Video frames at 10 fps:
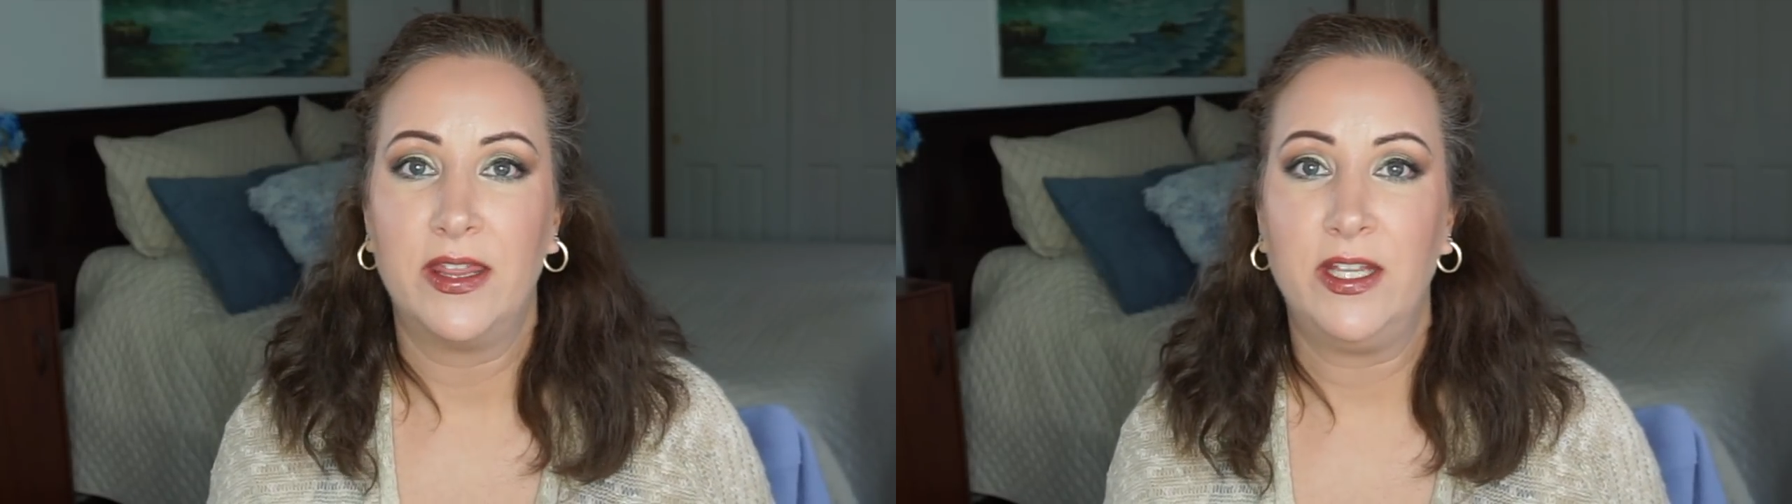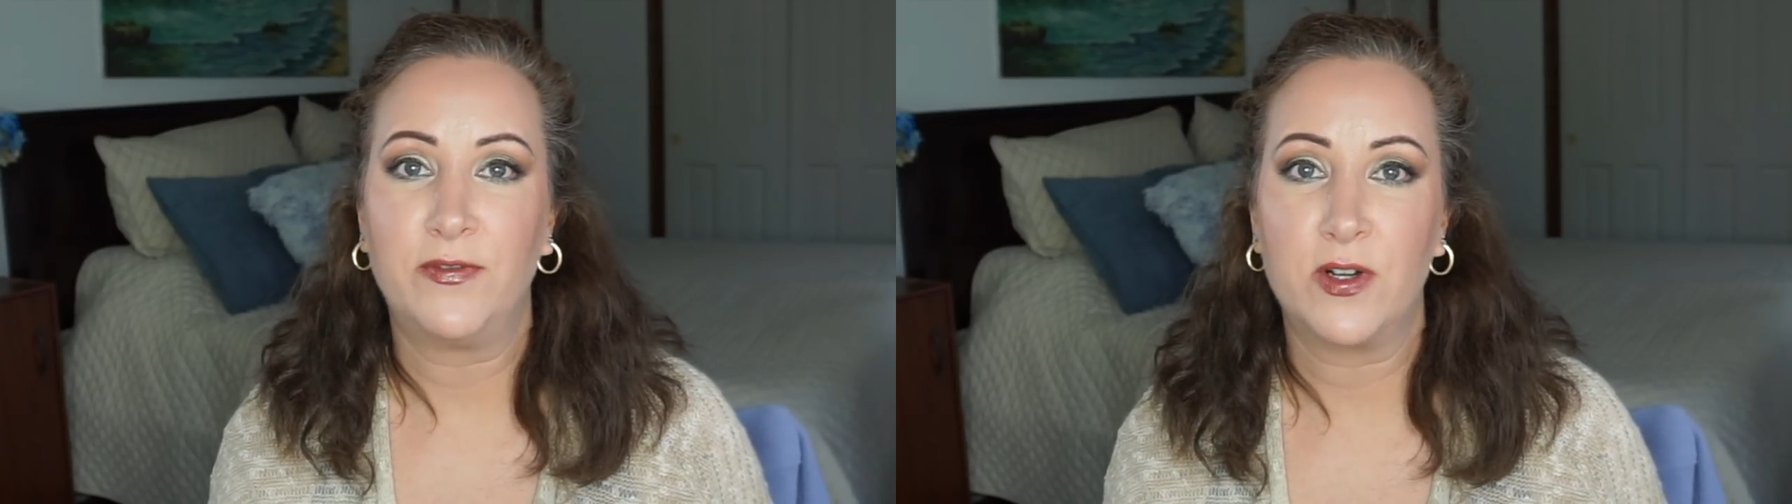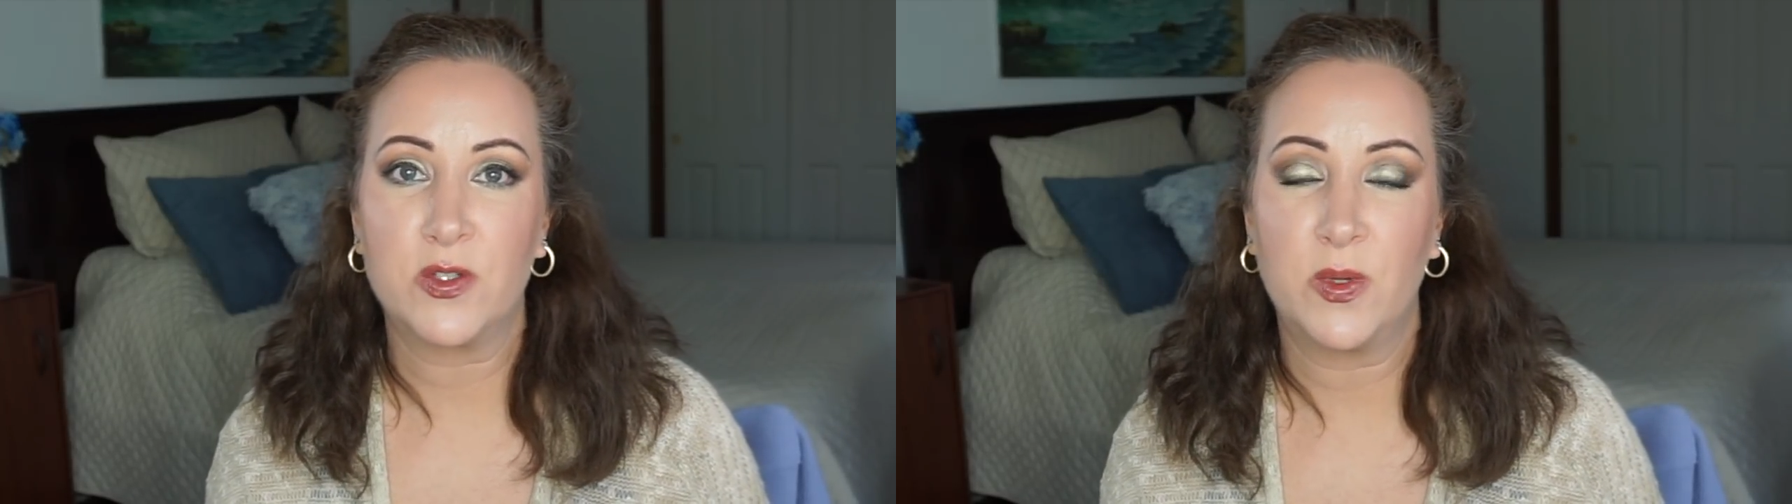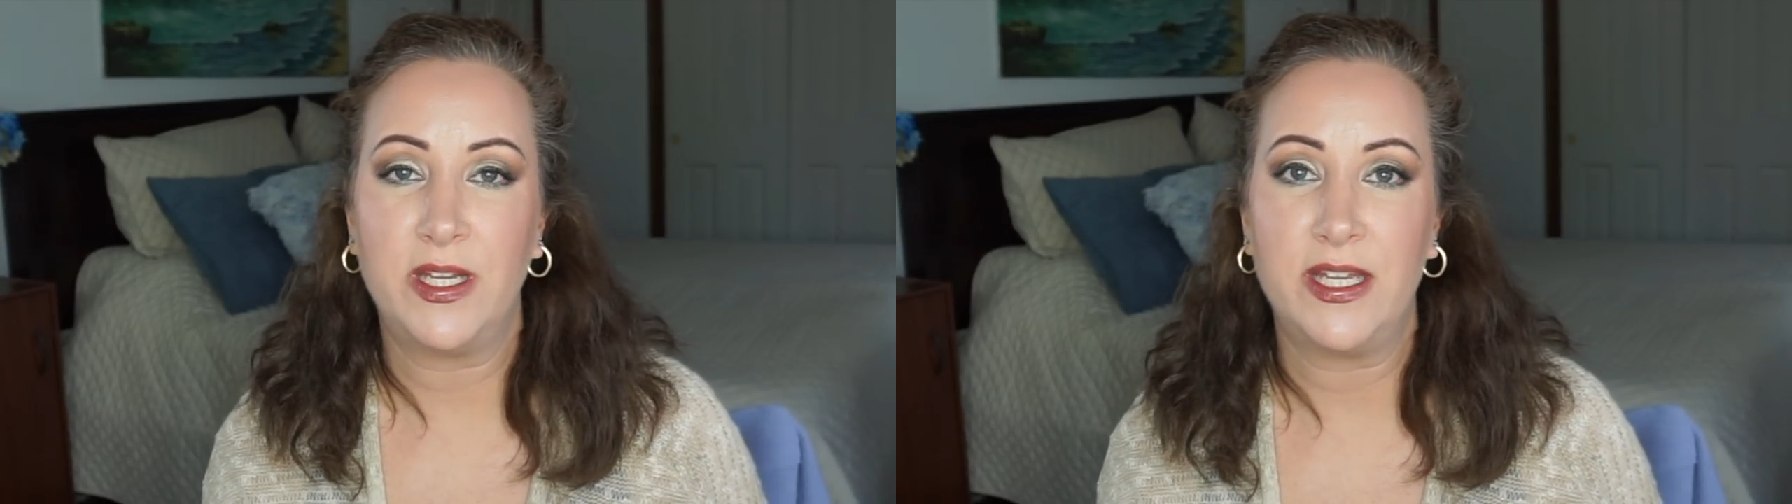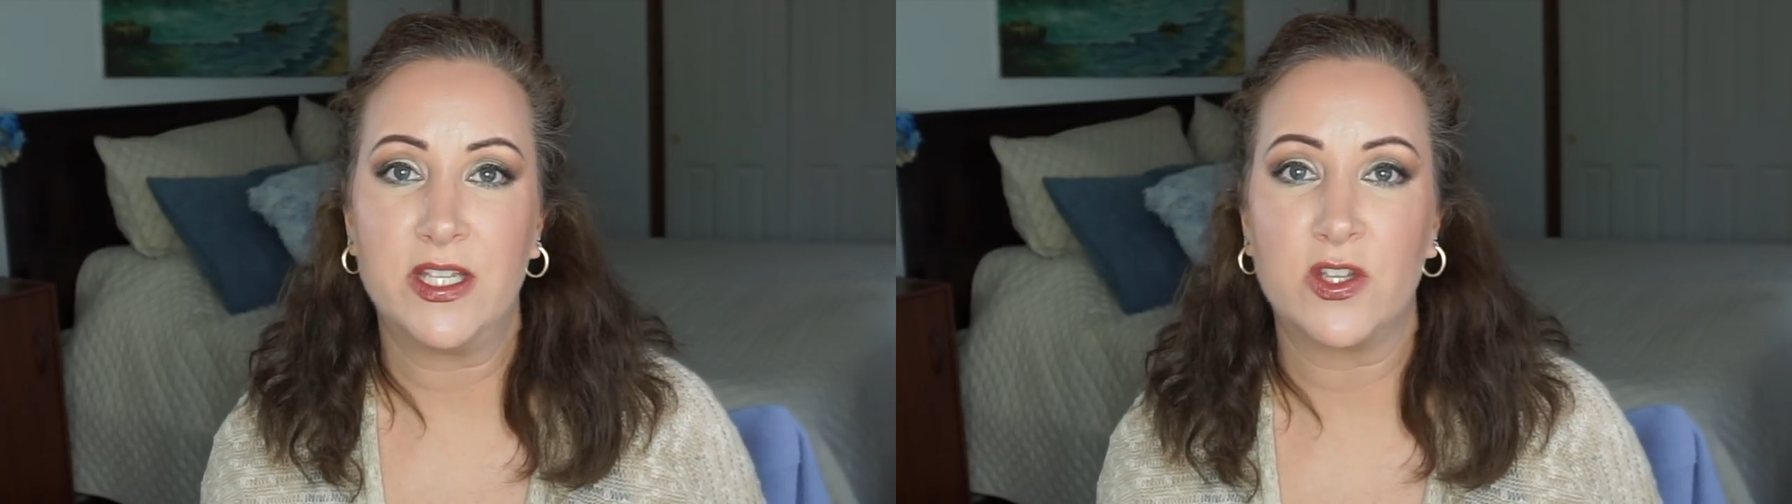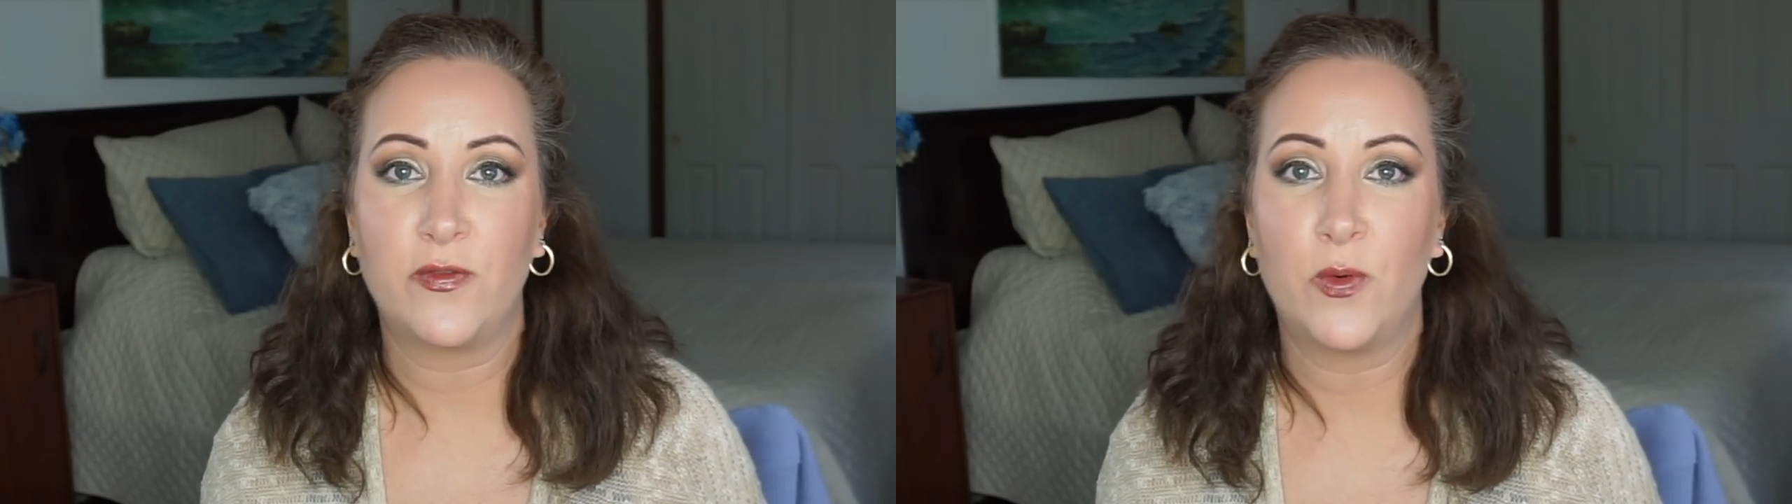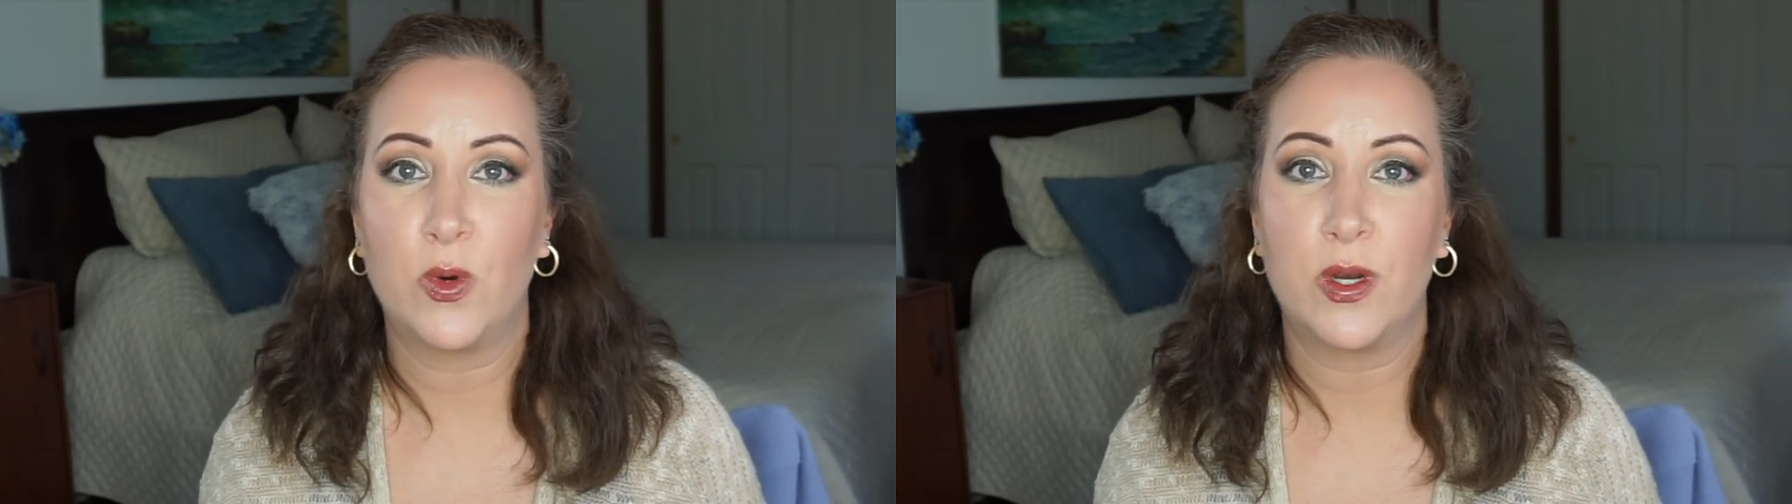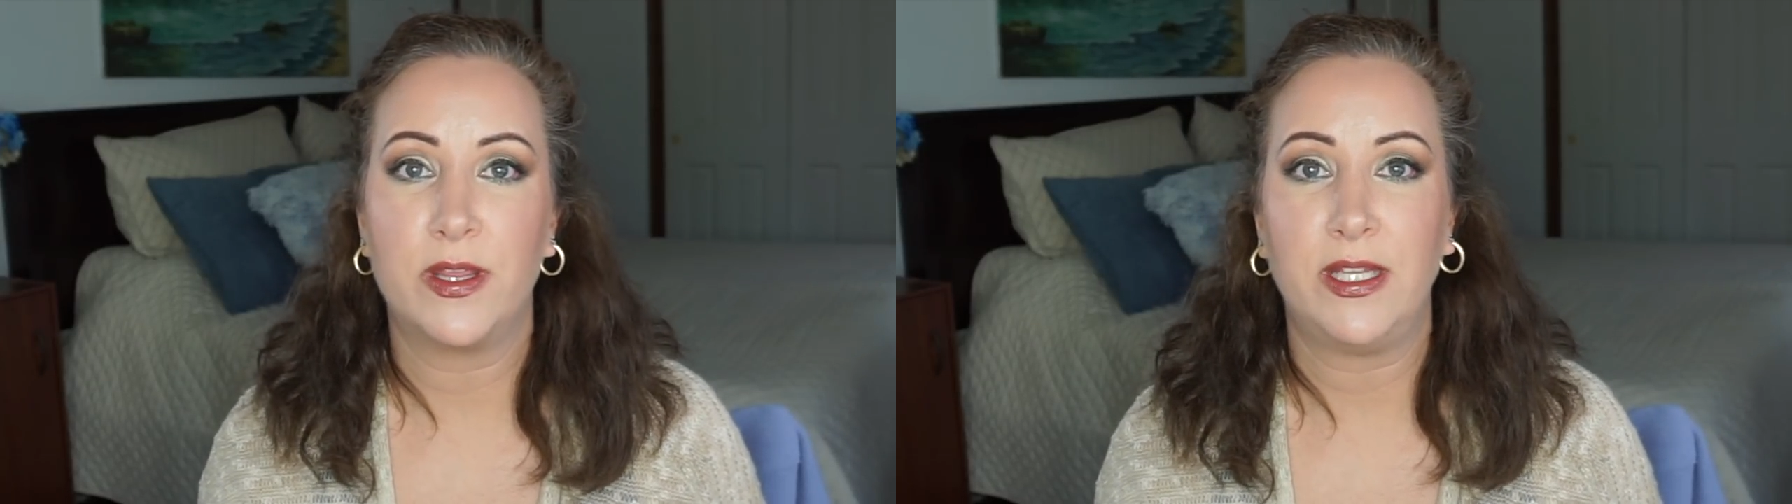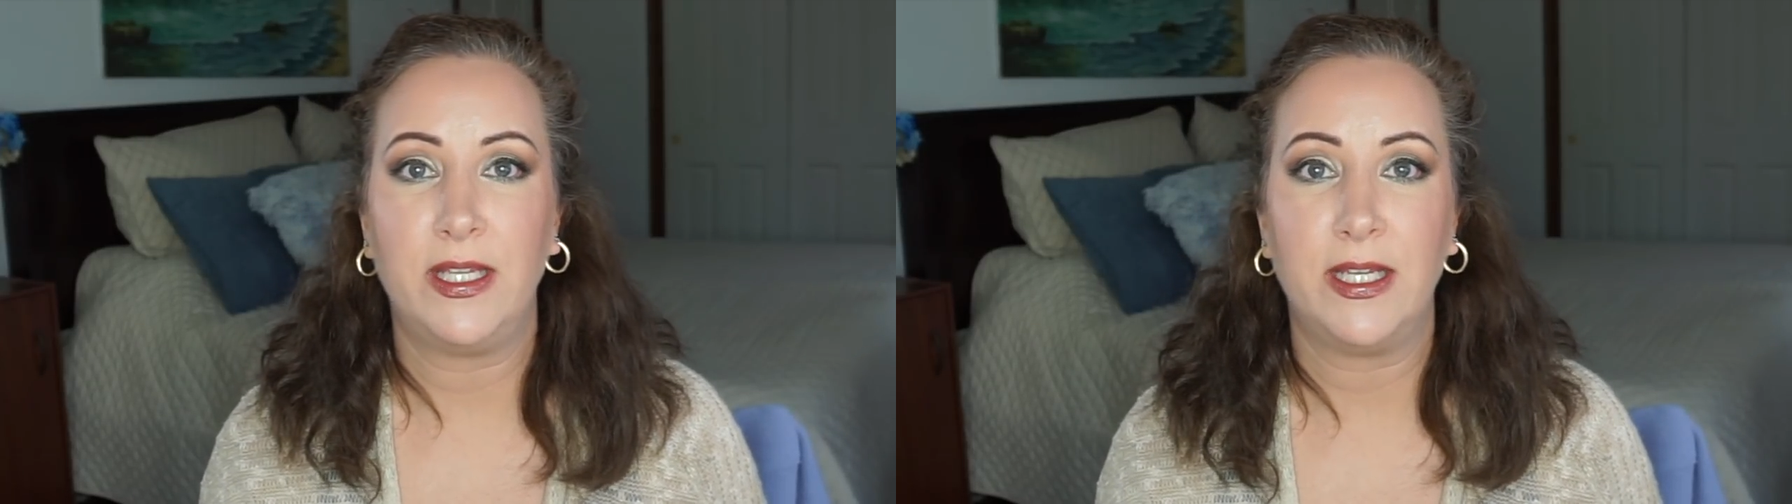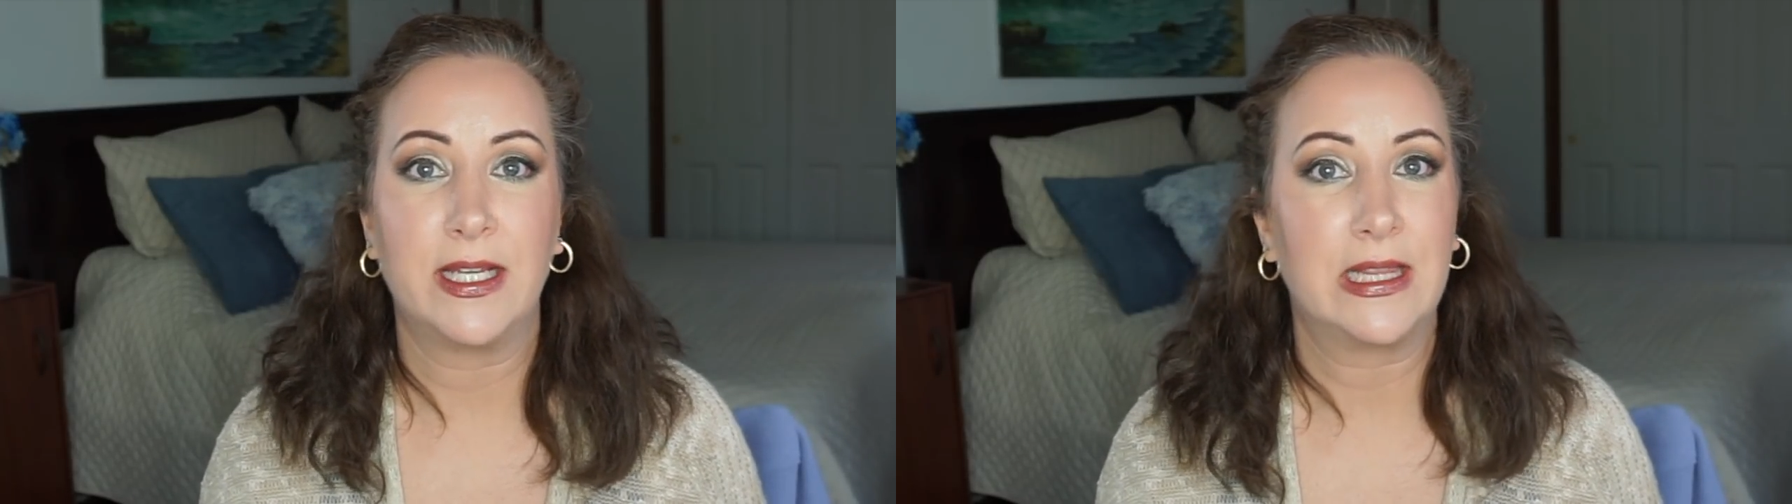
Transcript: The first one is for the